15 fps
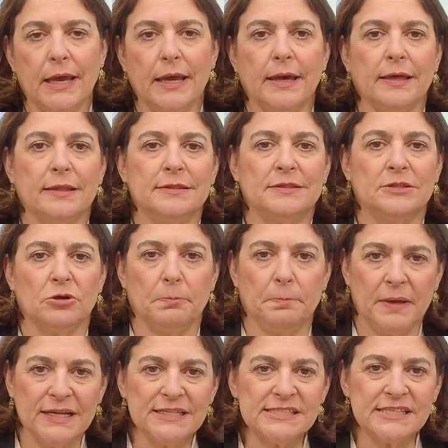And they're
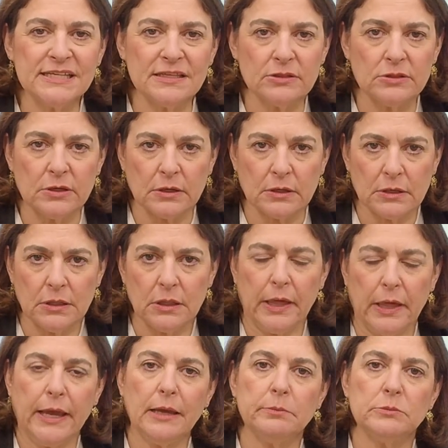basing their
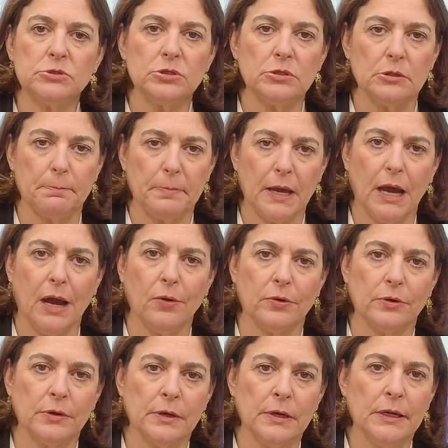claim to the
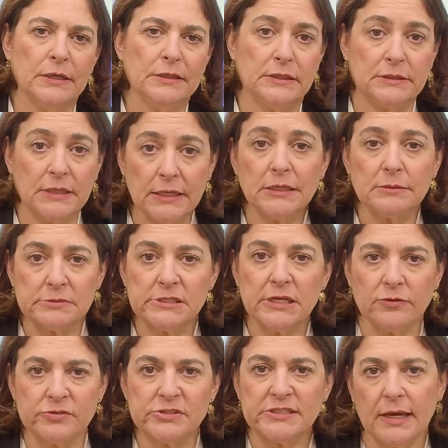power that they
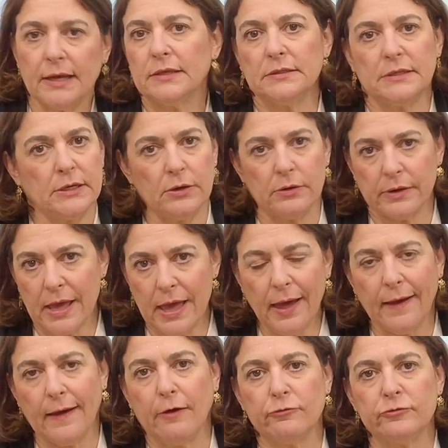themselves said they don't
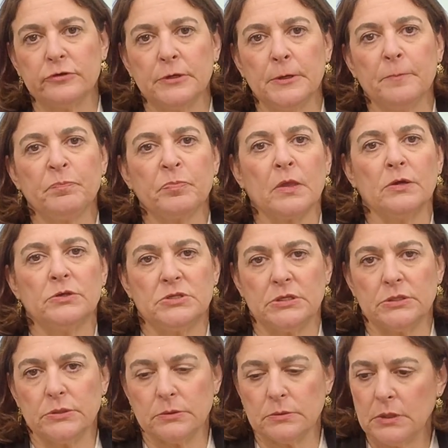have
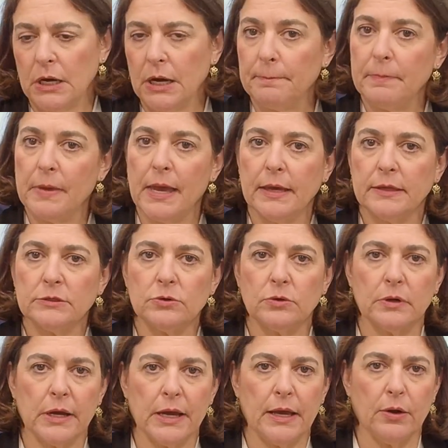to amend
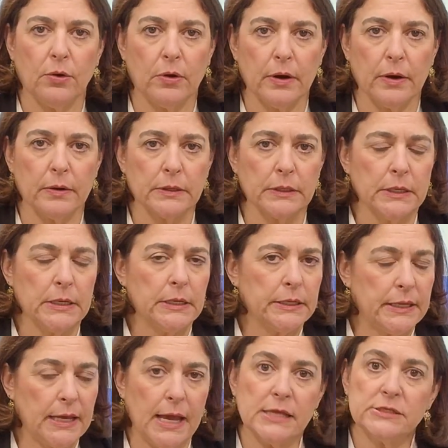or
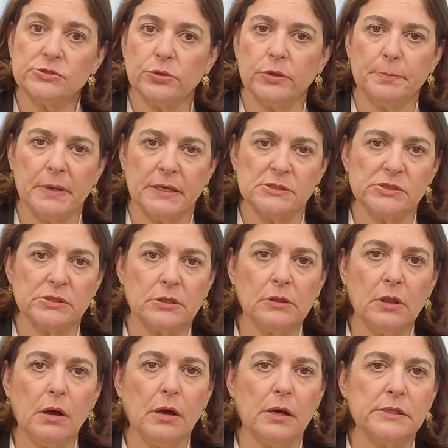cancel basic
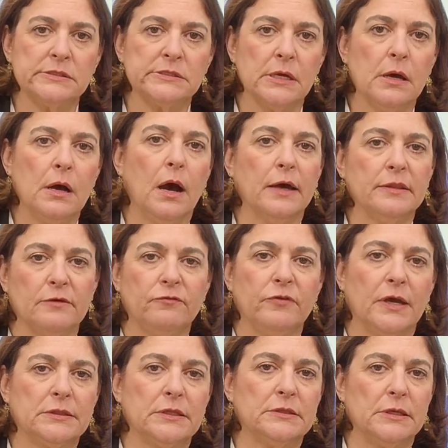laws on the
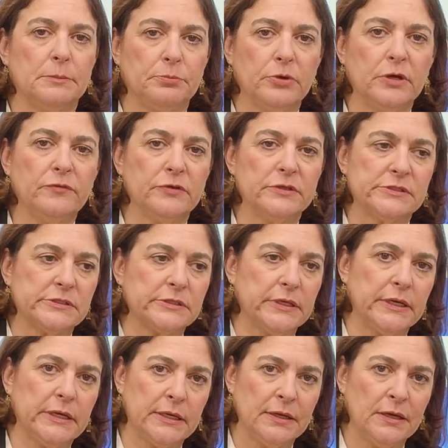fact that they
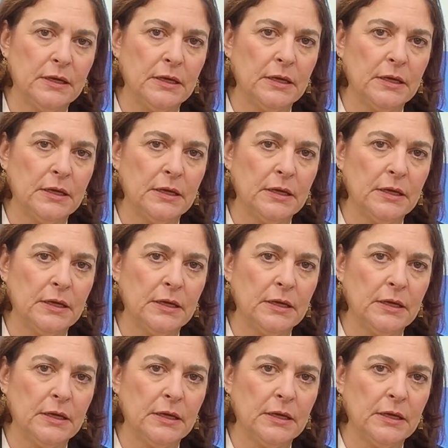previously